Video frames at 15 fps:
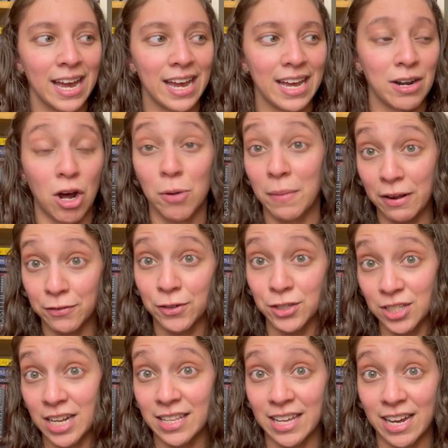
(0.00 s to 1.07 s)
and on my
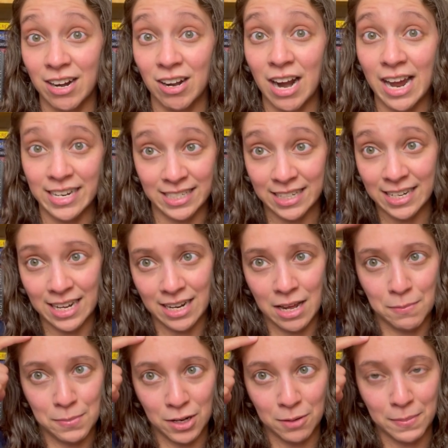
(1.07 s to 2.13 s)
first day there I did get
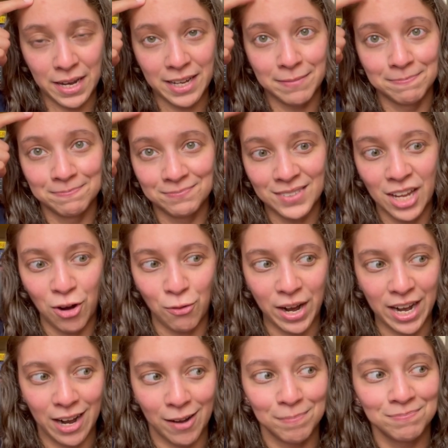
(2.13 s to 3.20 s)
a bug bite
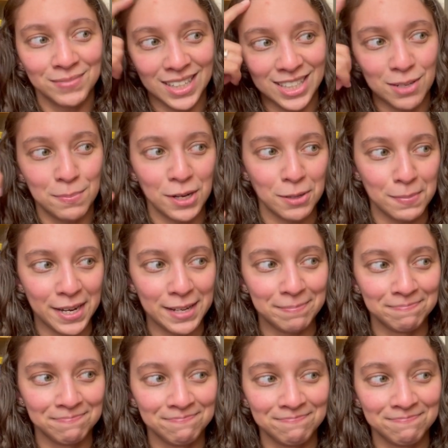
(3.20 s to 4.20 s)
right here. It's a bug bite.